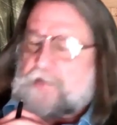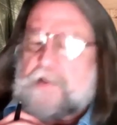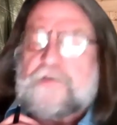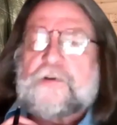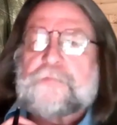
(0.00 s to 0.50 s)

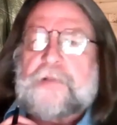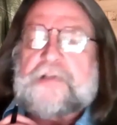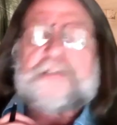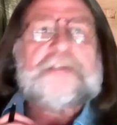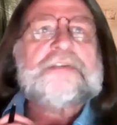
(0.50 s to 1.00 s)
Another good
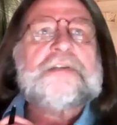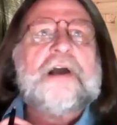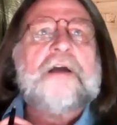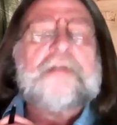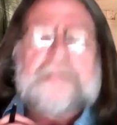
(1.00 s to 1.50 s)
place to
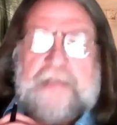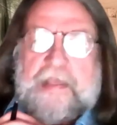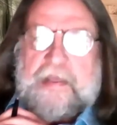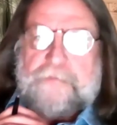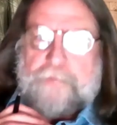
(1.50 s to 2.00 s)
start is
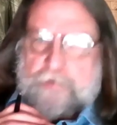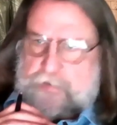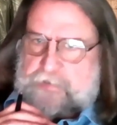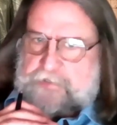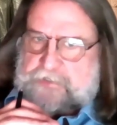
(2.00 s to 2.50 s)
Ken
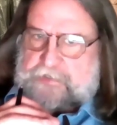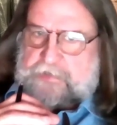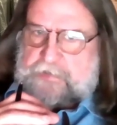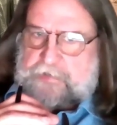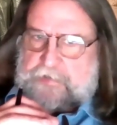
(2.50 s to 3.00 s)
Burns'